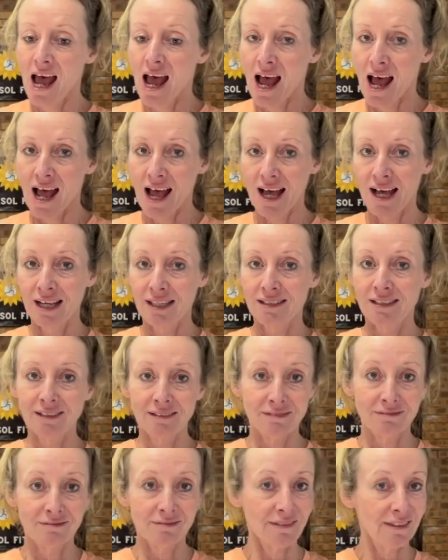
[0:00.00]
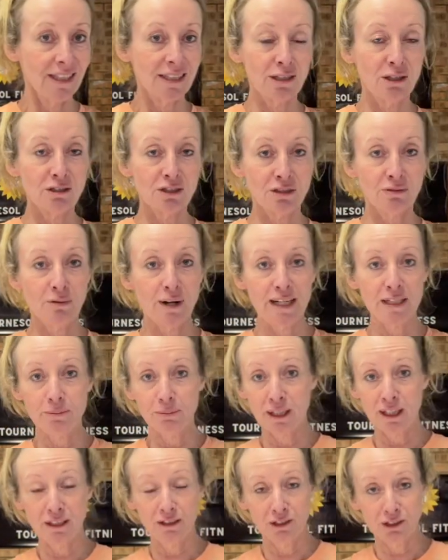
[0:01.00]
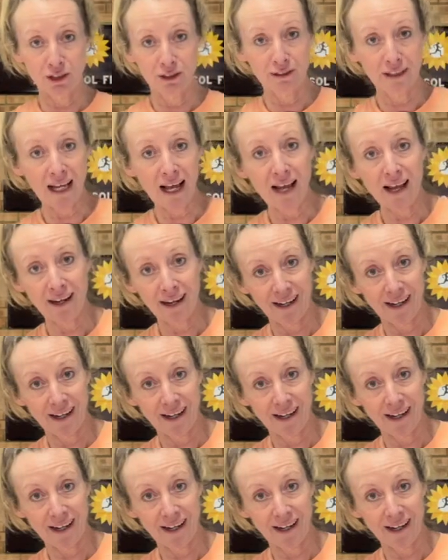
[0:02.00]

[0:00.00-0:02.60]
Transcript: And there's lots of ways we can do that.